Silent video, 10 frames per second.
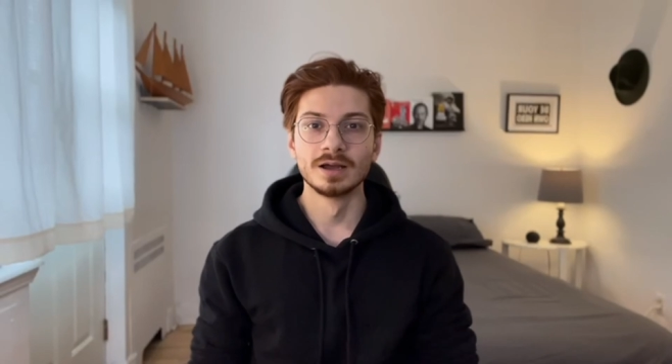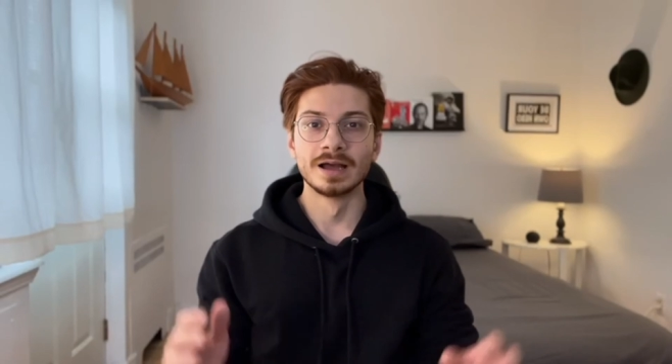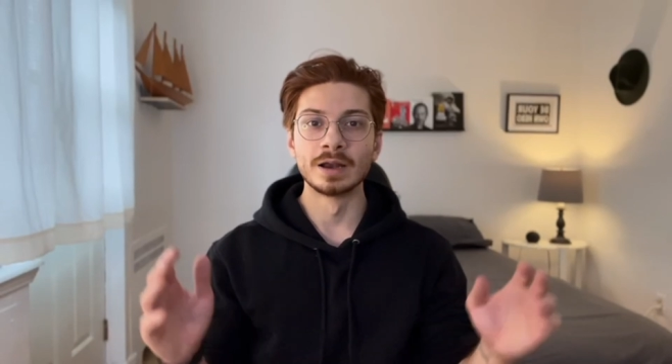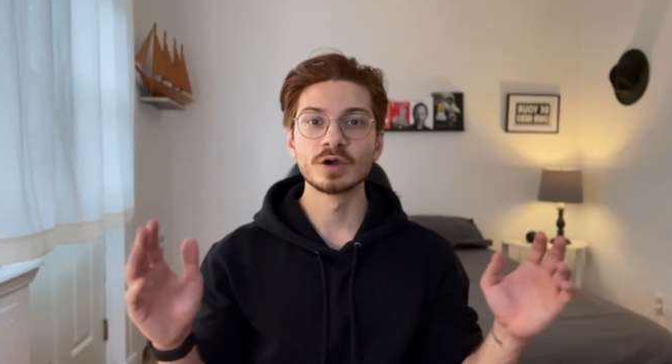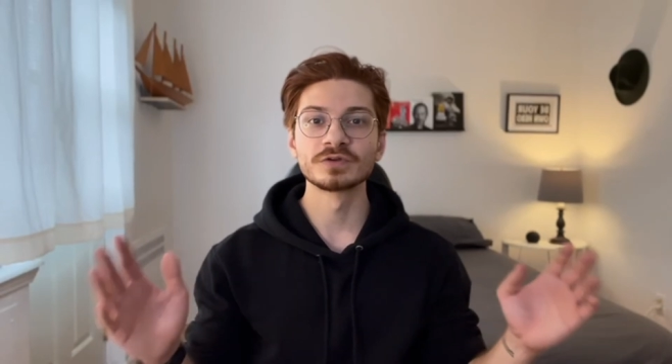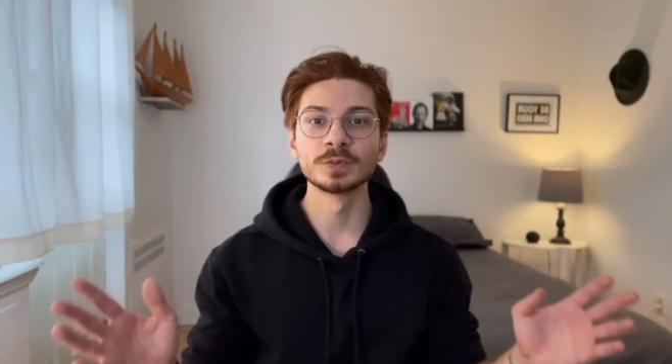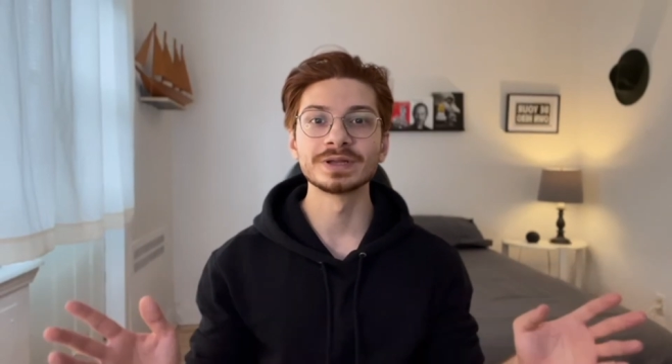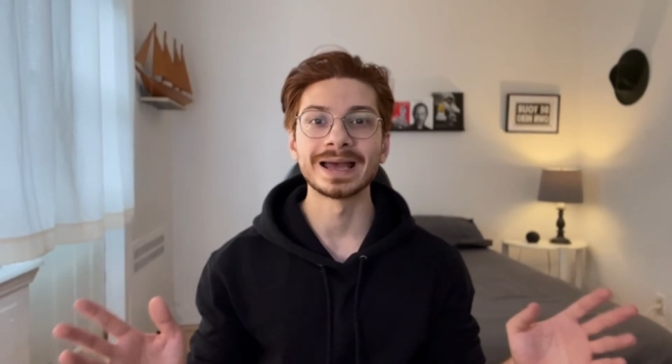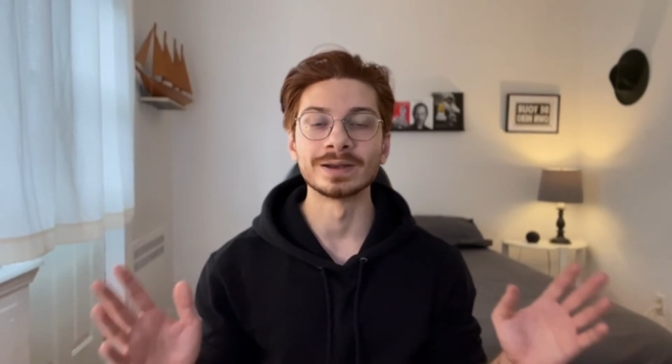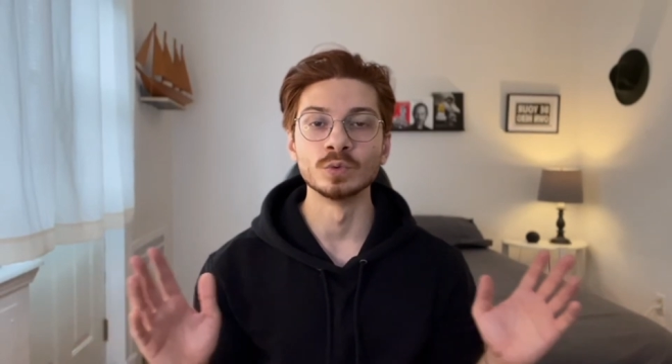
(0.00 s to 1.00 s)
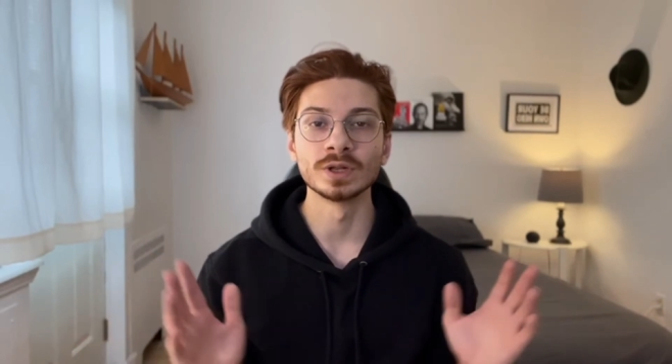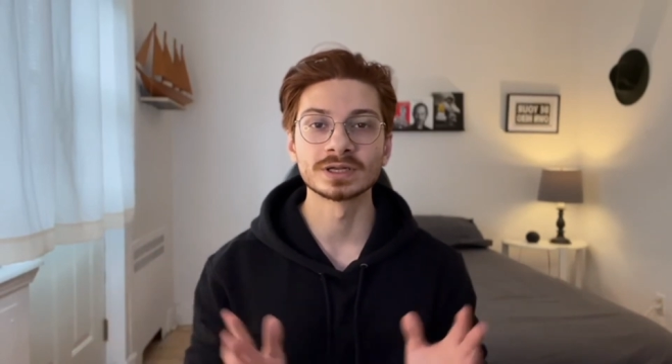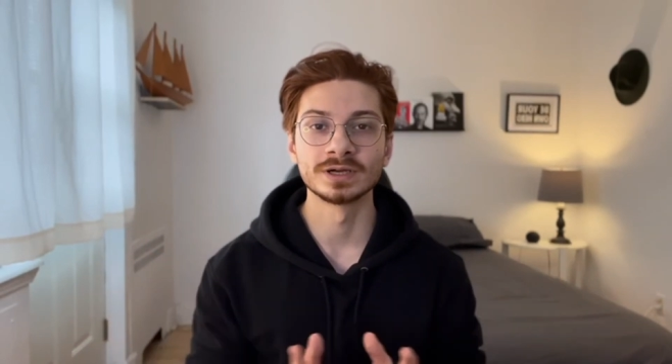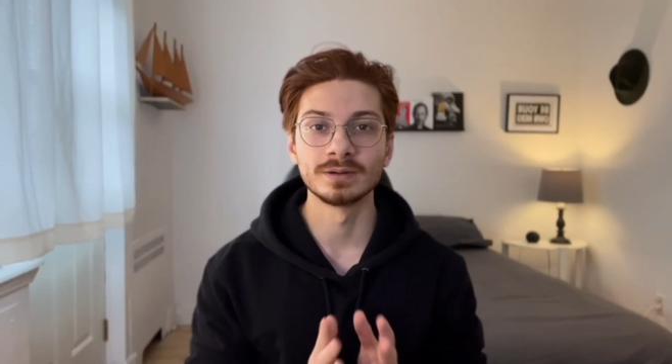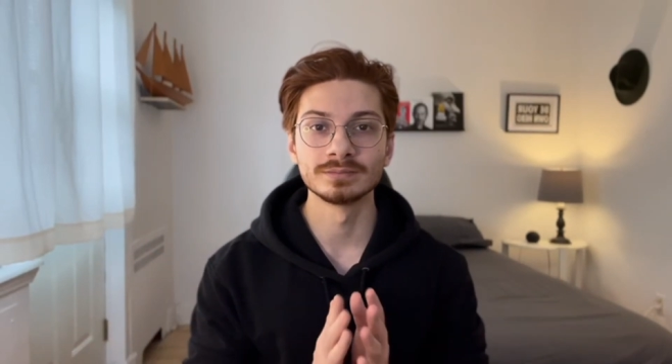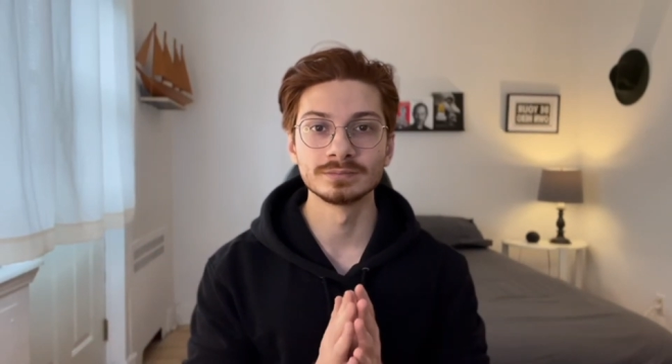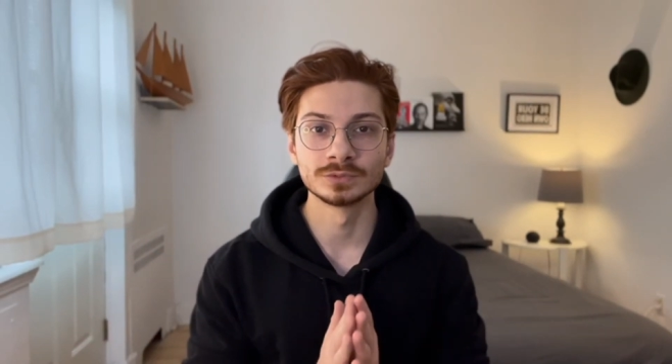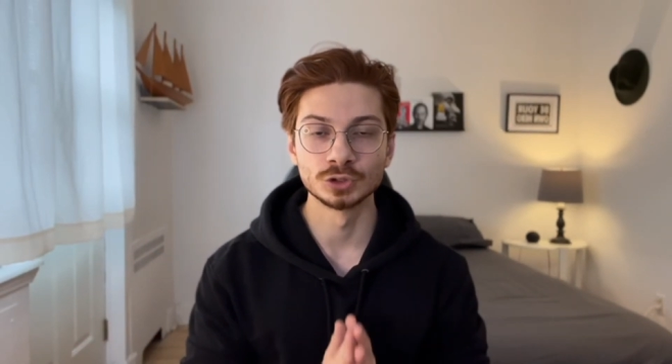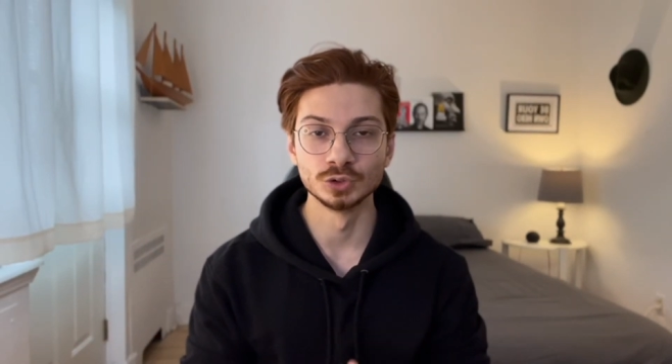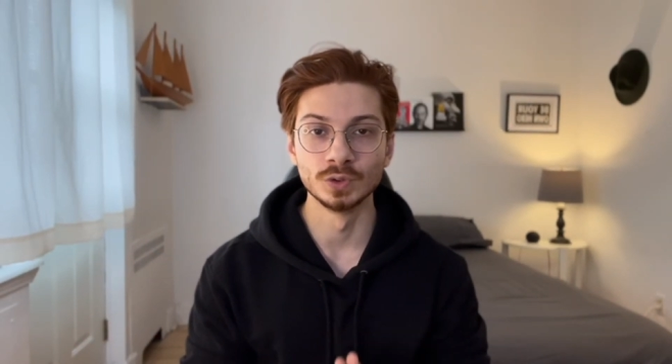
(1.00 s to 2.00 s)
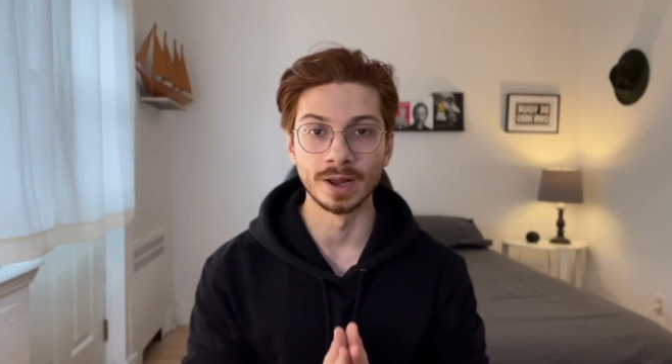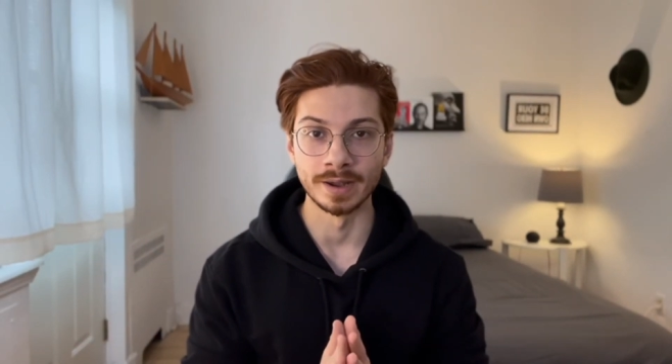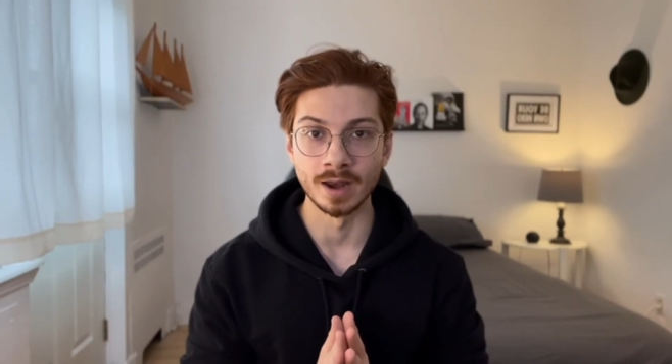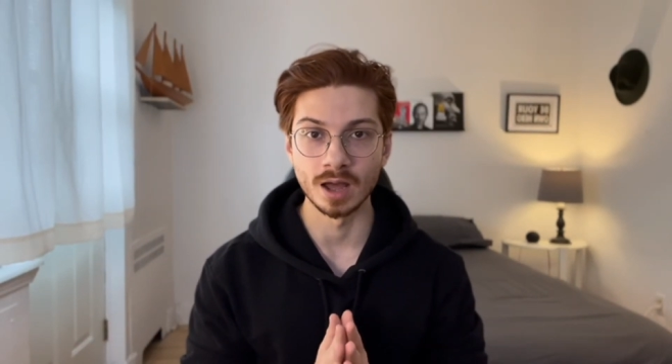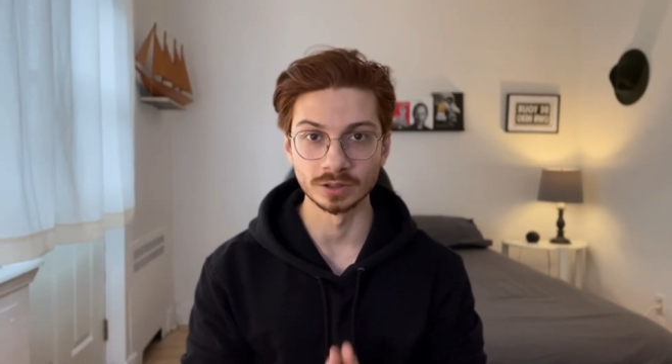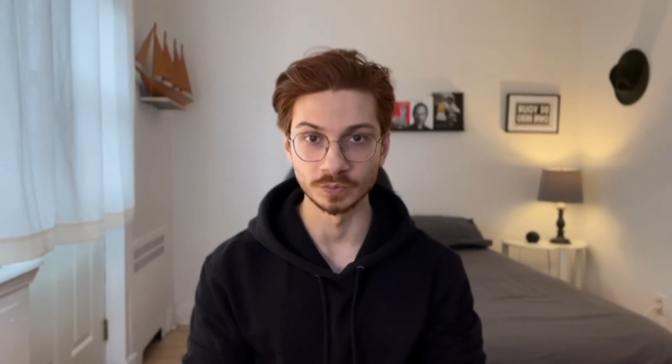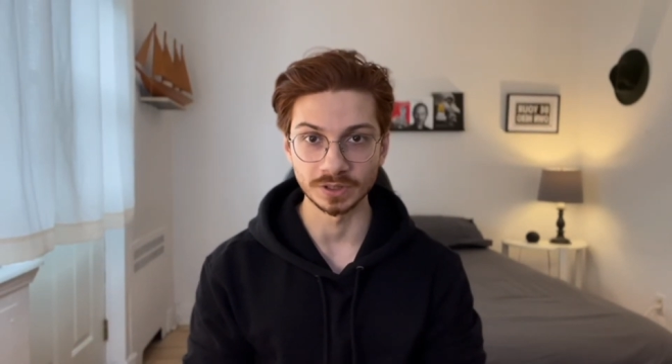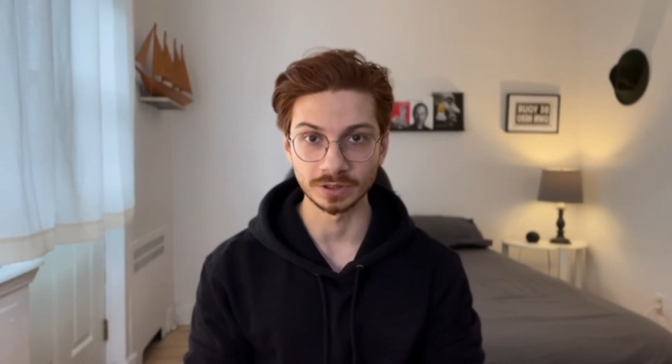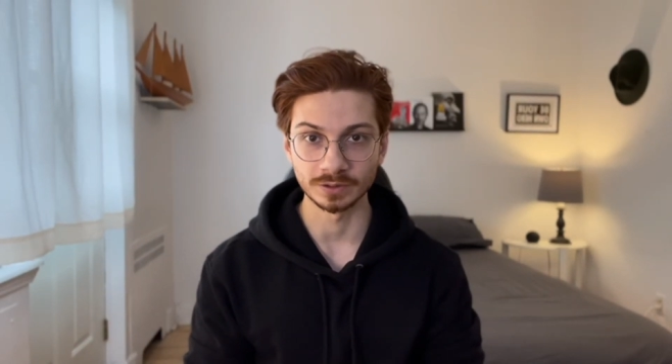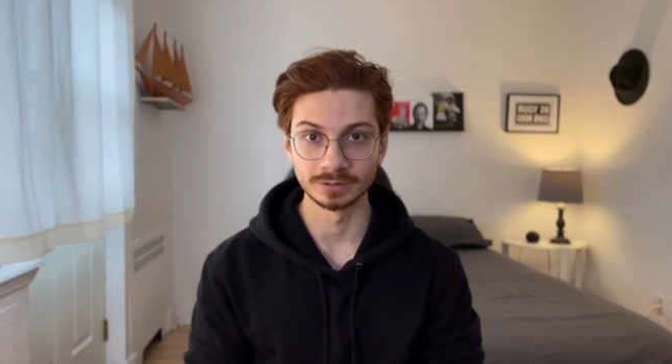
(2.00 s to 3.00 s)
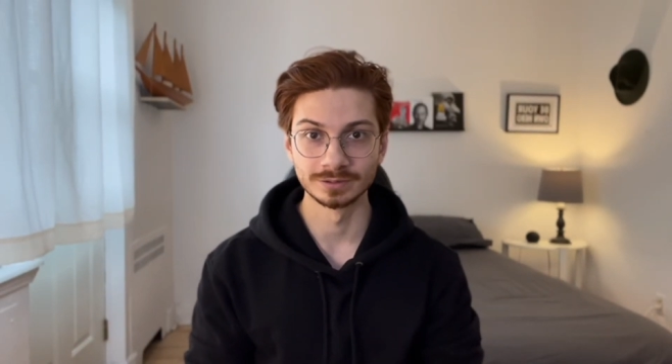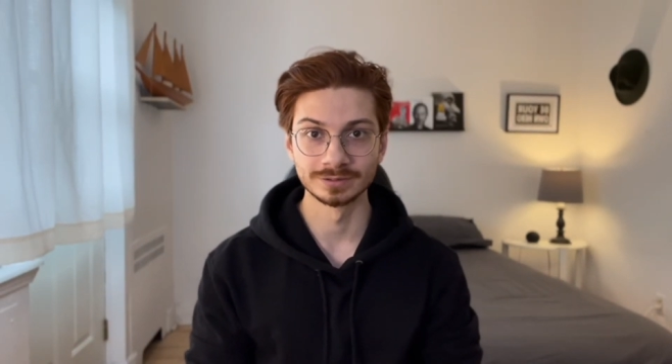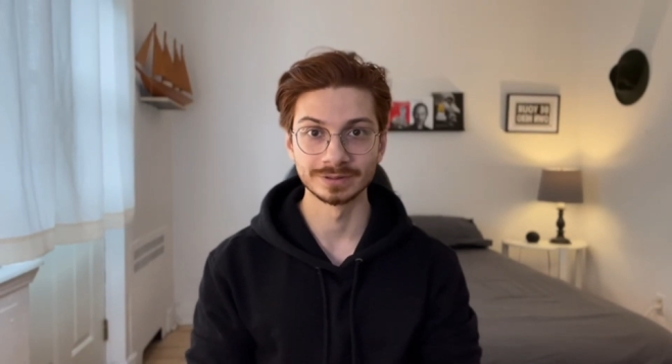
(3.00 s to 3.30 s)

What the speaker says: Hello everybody and welcome to another video.